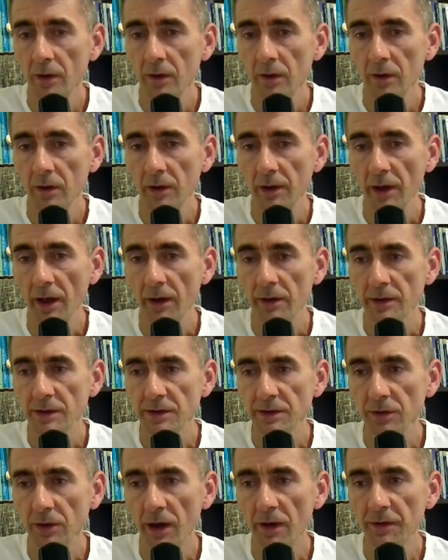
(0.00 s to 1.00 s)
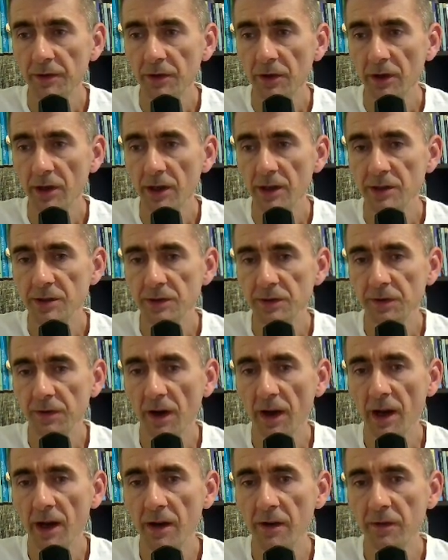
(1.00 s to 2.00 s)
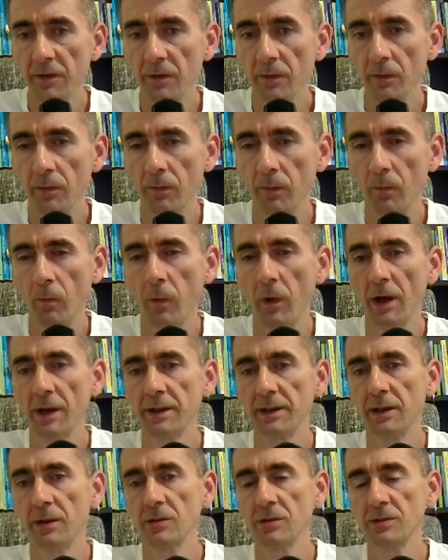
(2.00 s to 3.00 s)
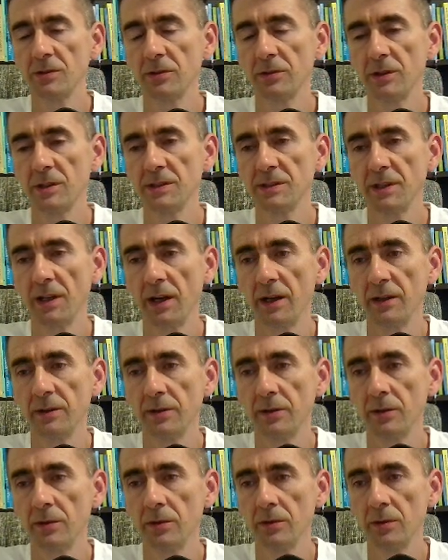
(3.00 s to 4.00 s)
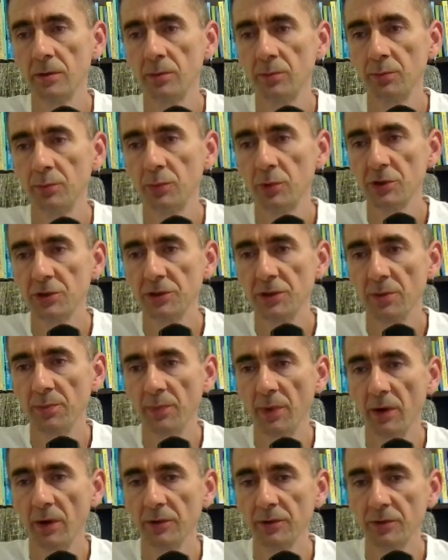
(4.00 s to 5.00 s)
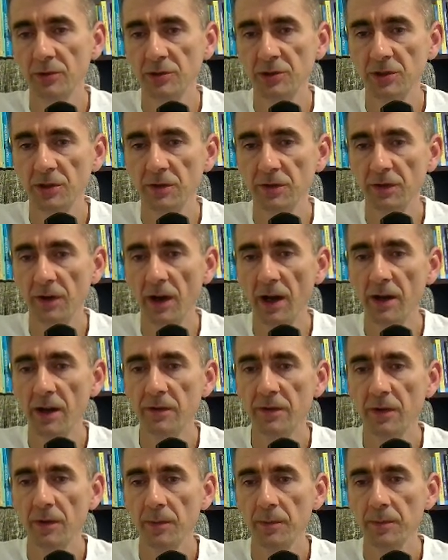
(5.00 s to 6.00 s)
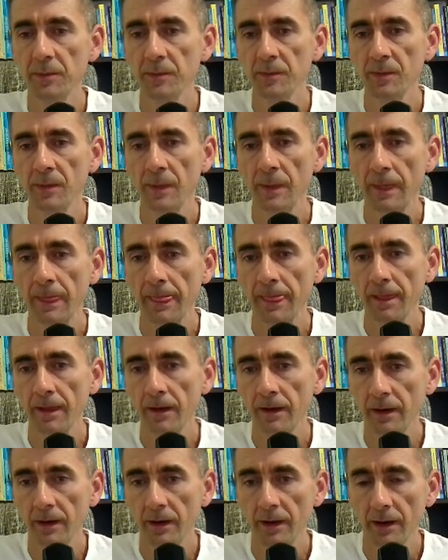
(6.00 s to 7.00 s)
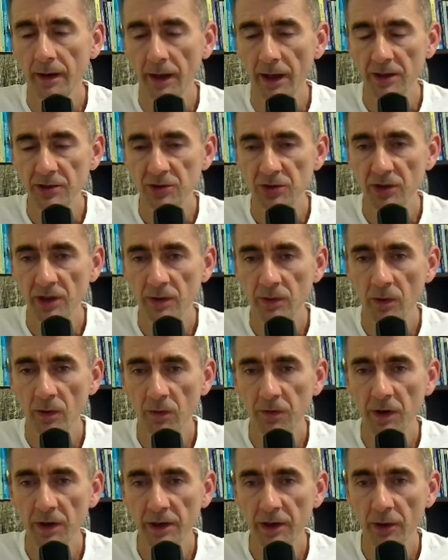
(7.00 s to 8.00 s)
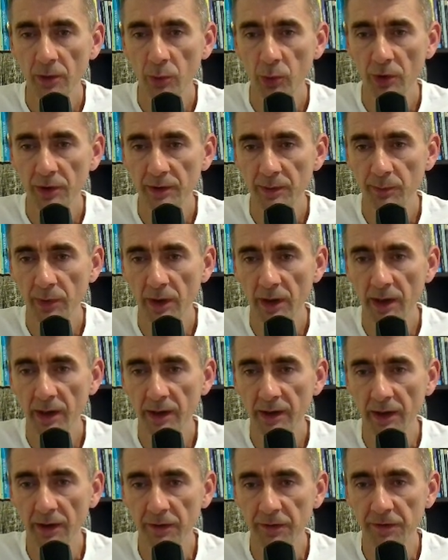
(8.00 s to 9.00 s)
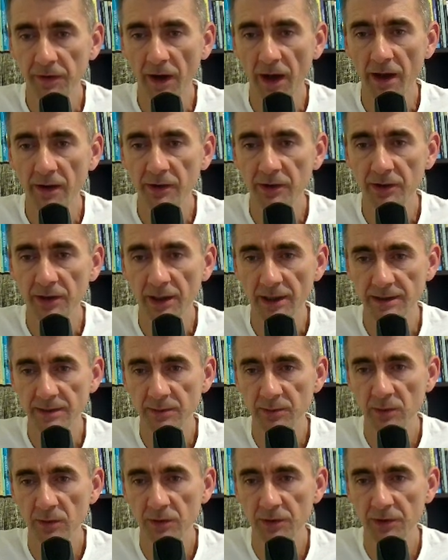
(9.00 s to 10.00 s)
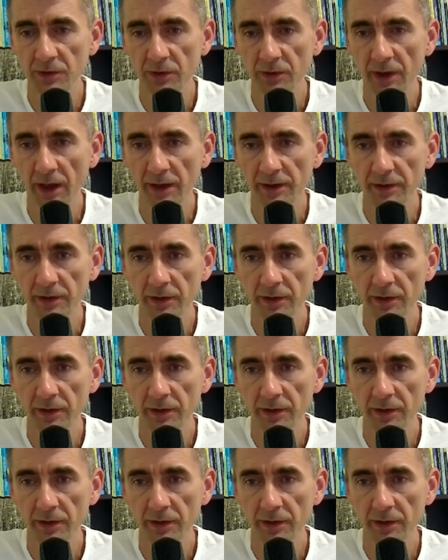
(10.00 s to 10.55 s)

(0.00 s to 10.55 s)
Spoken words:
Okay, so after h5, white can also decide to push the pawn to g5. Actually, even thinking about playing f5 in the next move to get,